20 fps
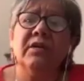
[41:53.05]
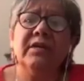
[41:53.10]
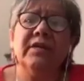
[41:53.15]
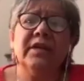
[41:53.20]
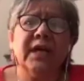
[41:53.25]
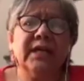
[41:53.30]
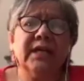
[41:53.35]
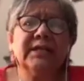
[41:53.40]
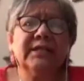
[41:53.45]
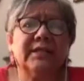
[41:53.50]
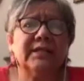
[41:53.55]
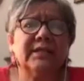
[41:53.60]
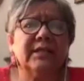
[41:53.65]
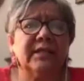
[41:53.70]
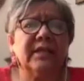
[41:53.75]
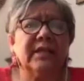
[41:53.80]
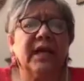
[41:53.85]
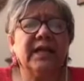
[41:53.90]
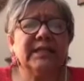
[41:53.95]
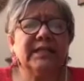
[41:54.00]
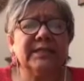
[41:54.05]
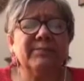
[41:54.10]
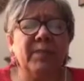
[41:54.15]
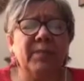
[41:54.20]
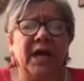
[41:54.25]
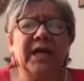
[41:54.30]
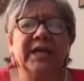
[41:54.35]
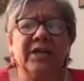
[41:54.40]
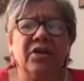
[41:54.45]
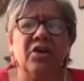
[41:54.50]
that's
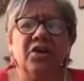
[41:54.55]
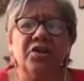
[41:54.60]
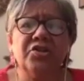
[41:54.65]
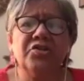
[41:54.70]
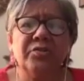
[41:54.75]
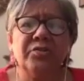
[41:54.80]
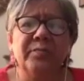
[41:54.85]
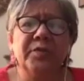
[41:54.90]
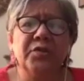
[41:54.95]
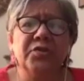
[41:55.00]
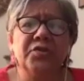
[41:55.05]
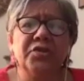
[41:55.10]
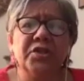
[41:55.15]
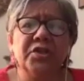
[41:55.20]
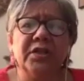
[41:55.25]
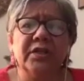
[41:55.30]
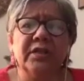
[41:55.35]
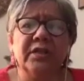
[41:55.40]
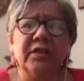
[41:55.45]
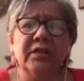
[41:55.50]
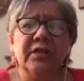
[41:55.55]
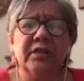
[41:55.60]
my contribution.